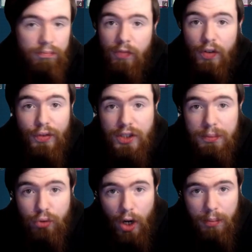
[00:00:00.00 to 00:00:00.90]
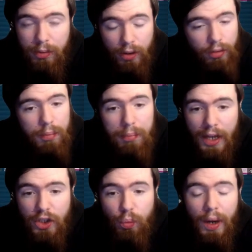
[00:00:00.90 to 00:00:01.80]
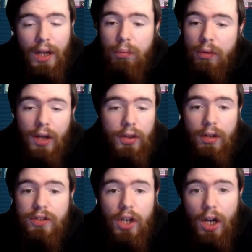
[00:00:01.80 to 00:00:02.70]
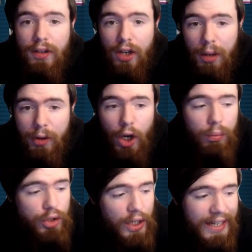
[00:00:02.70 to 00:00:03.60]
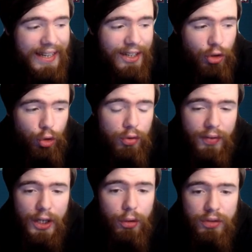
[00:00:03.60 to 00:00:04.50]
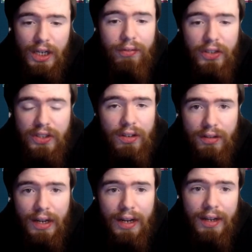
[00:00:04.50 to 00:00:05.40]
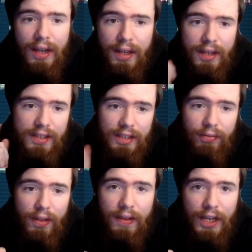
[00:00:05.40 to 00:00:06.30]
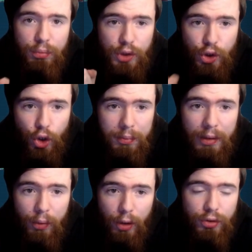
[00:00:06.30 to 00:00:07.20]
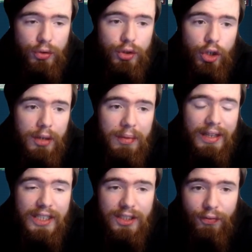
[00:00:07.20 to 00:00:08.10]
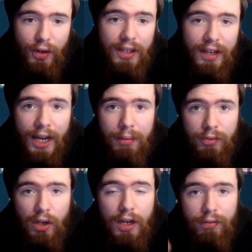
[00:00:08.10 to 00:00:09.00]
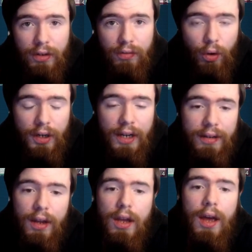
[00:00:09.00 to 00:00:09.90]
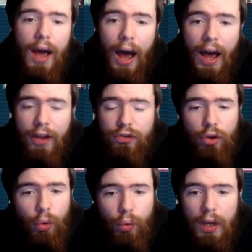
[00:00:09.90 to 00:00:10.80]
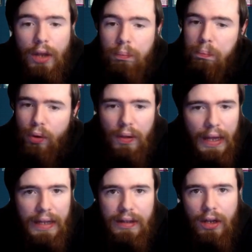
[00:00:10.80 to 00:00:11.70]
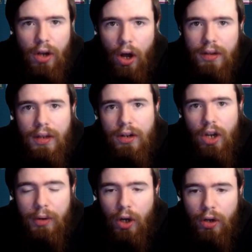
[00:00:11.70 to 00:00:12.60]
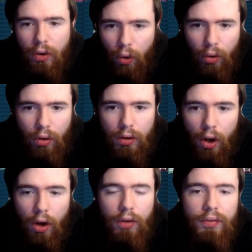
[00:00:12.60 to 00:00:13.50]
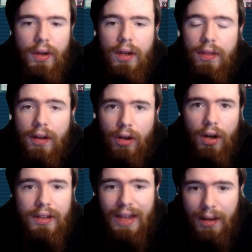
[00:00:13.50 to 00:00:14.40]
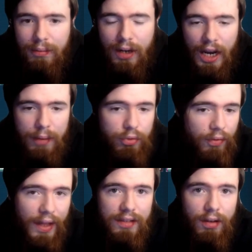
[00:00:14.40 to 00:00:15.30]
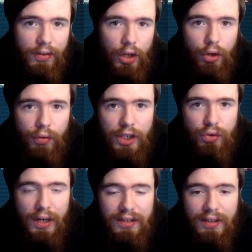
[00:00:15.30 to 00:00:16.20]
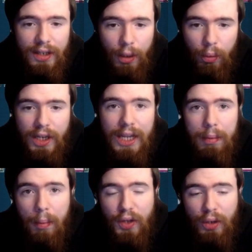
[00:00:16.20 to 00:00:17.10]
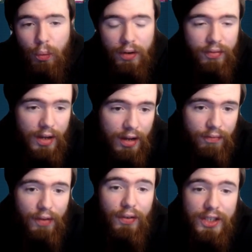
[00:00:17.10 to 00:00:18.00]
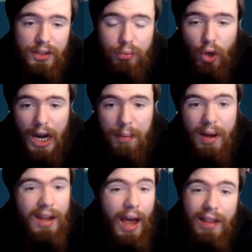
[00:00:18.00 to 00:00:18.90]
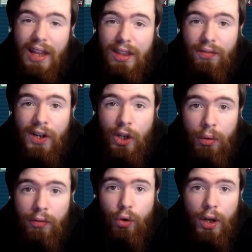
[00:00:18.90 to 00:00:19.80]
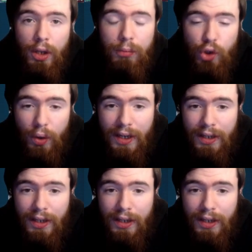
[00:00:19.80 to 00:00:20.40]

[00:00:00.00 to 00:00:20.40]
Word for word: feel free to subscribe. You know, you might as well. We have got tons of content coming out. We're trying to get two videos every single day, except for the days we're streaming. We also stream at least three times every fortnight. Uh, so plenty of content coming out all of the goddamn time. So if that's something that you're interested in and want to keep up to date with, feel free to subscribe and like the video if you end up enjoying